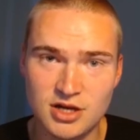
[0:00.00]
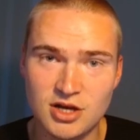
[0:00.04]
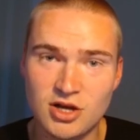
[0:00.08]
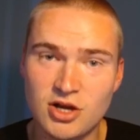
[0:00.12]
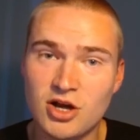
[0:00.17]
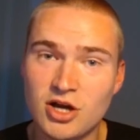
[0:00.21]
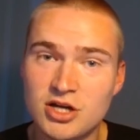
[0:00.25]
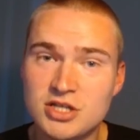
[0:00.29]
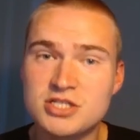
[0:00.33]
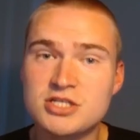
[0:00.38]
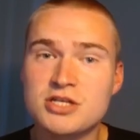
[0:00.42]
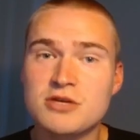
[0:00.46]

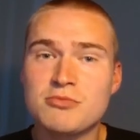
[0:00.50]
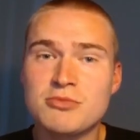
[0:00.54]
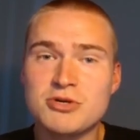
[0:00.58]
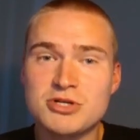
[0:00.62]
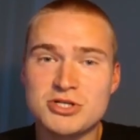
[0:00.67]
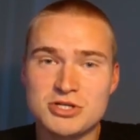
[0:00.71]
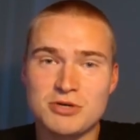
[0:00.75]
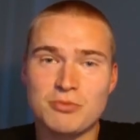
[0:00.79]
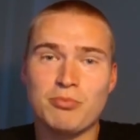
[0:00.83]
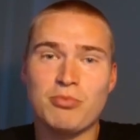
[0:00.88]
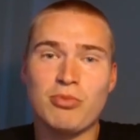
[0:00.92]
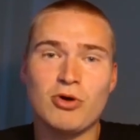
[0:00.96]
customer
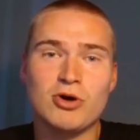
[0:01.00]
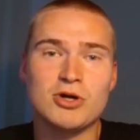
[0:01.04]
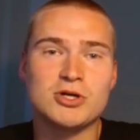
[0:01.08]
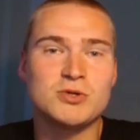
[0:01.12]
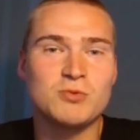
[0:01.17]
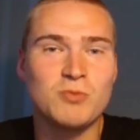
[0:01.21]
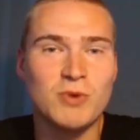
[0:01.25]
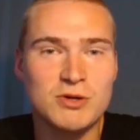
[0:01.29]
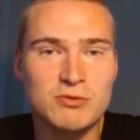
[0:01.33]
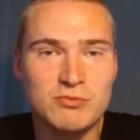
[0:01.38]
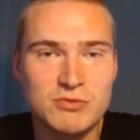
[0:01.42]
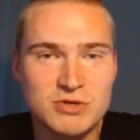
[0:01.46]
support
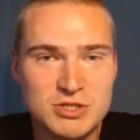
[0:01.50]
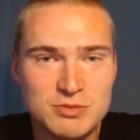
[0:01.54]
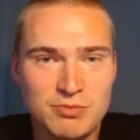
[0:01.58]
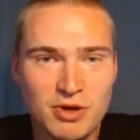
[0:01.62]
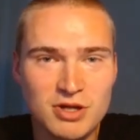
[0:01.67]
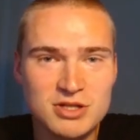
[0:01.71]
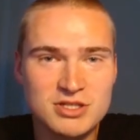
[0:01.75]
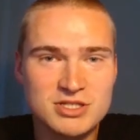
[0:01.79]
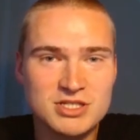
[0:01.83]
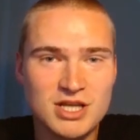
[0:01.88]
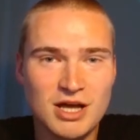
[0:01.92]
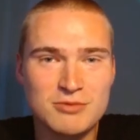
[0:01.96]
with
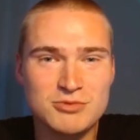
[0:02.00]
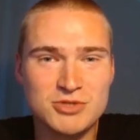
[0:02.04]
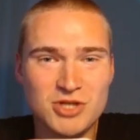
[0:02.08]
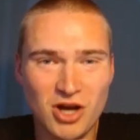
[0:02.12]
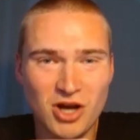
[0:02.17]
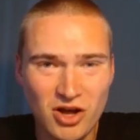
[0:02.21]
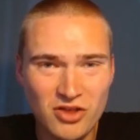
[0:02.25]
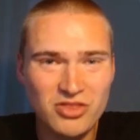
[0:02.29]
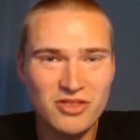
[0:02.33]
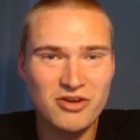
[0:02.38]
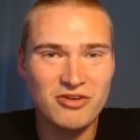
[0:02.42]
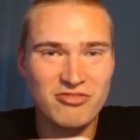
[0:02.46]
response times
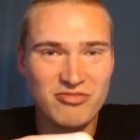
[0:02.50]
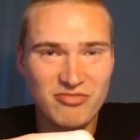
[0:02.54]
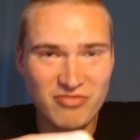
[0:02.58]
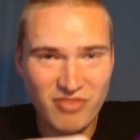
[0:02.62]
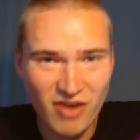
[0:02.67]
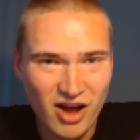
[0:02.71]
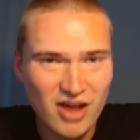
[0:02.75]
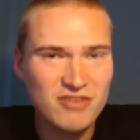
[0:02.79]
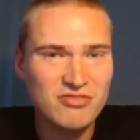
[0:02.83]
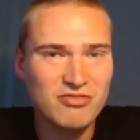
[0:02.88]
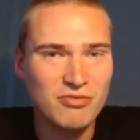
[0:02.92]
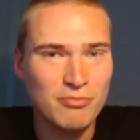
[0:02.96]
under
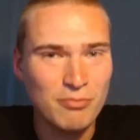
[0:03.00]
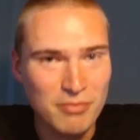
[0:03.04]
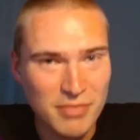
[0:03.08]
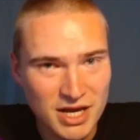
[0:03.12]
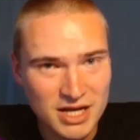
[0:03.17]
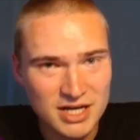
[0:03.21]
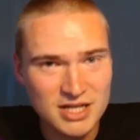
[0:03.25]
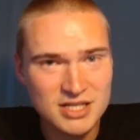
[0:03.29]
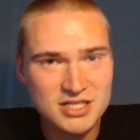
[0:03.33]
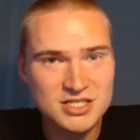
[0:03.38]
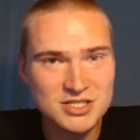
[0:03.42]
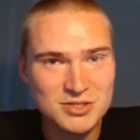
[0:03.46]
5
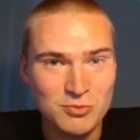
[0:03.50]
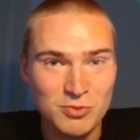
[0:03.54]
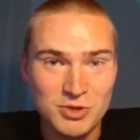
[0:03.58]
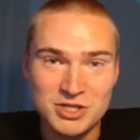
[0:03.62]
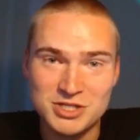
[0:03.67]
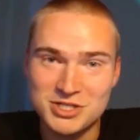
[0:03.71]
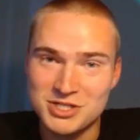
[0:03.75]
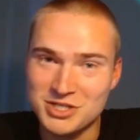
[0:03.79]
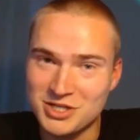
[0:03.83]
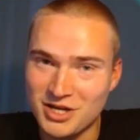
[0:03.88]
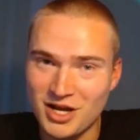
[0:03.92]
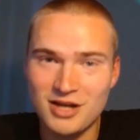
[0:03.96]
minutes,
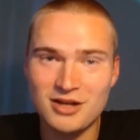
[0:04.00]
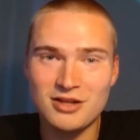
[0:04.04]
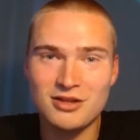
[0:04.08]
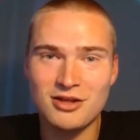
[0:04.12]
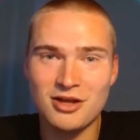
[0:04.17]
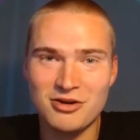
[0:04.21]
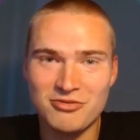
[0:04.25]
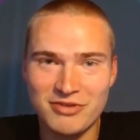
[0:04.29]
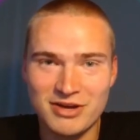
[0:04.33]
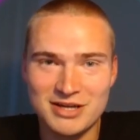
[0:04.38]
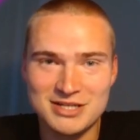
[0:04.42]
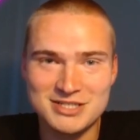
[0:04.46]
which not a
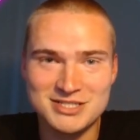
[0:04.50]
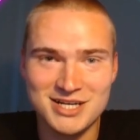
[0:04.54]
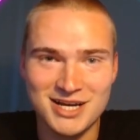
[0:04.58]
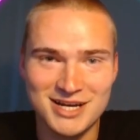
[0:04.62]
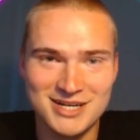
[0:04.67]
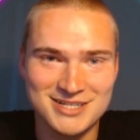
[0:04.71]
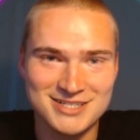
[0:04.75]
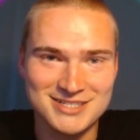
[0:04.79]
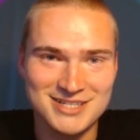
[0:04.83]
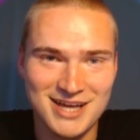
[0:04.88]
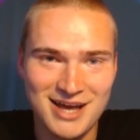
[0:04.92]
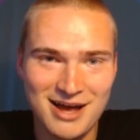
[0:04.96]
lot of
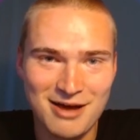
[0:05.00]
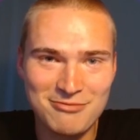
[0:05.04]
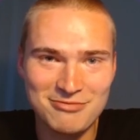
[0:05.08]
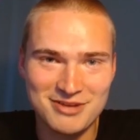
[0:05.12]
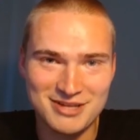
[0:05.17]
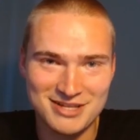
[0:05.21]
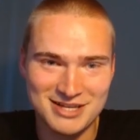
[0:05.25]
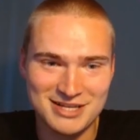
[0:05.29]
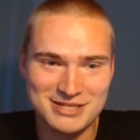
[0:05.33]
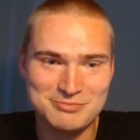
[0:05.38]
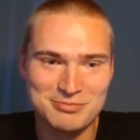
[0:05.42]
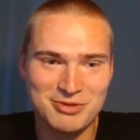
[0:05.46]
exchanges have
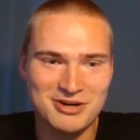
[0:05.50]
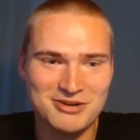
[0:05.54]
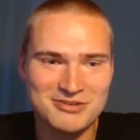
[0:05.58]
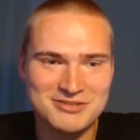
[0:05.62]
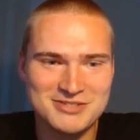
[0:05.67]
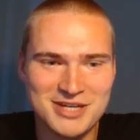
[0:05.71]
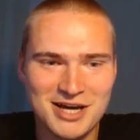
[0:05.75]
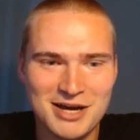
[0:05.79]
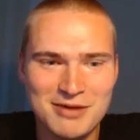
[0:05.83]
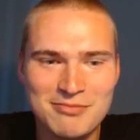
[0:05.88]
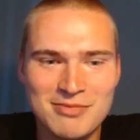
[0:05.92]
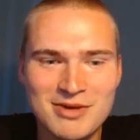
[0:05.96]
at this point of
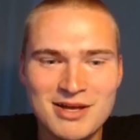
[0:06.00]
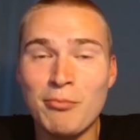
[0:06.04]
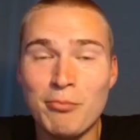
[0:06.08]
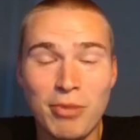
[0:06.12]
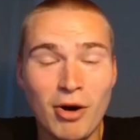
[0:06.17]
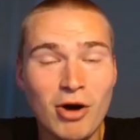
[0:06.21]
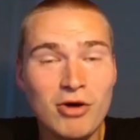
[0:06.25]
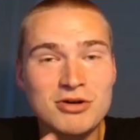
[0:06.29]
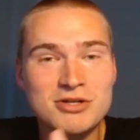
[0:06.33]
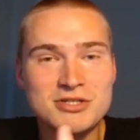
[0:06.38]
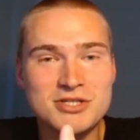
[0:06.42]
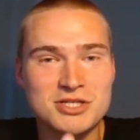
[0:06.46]
time.
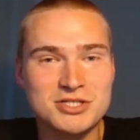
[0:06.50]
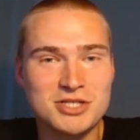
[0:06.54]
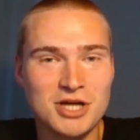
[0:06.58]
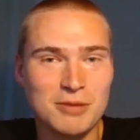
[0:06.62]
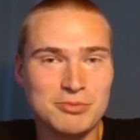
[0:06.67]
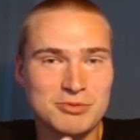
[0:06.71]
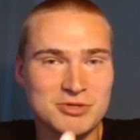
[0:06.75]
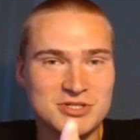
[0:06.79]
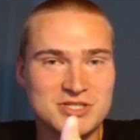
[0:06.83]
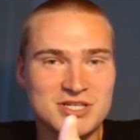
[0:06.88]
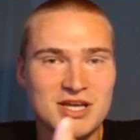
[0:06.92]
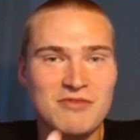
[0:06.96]
Bonuses up
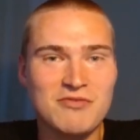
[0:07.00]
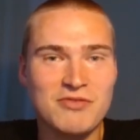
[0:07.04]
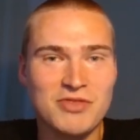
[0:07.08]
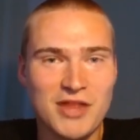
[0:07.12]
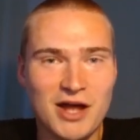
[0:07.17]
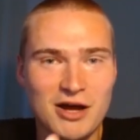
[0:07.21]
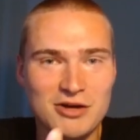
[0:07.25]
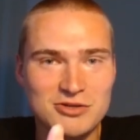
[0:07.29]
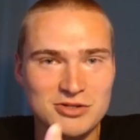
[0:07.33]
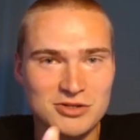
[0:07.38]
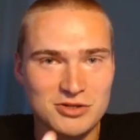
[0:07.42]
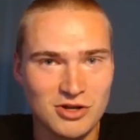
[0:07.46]
to
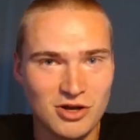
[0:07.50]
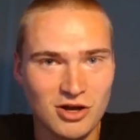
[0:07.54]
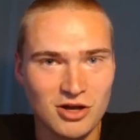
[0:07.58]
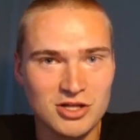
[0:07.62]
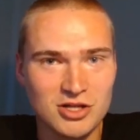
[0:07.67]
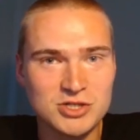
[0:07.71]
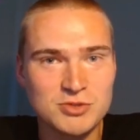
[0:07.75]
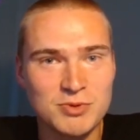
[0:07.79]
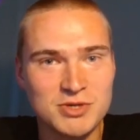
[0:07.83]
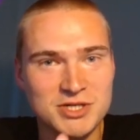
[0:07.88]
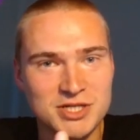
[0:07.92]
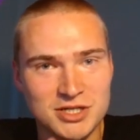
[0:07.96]

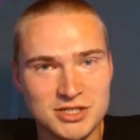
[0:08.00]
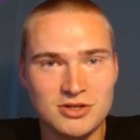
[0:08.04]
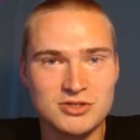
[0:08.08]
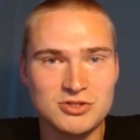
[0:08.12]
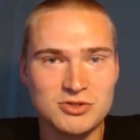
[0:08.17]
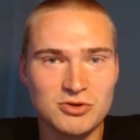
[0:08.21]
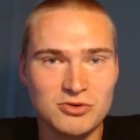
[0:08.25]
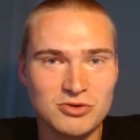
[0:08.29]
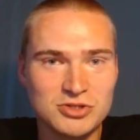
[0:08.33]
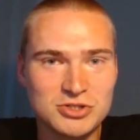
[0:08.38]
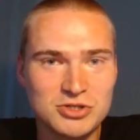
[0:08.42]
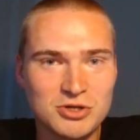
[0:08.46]
$7,000, which I
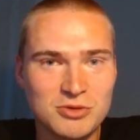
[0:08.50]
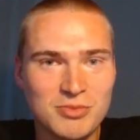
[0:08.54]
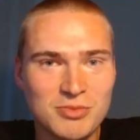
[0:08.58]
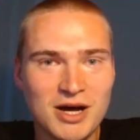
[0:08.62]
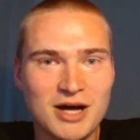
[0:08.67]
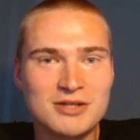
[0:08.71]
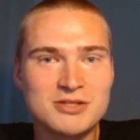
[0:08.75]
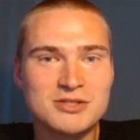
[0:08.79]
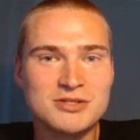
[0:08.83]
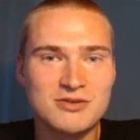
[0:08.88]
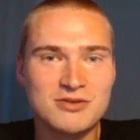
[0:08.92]
told you about.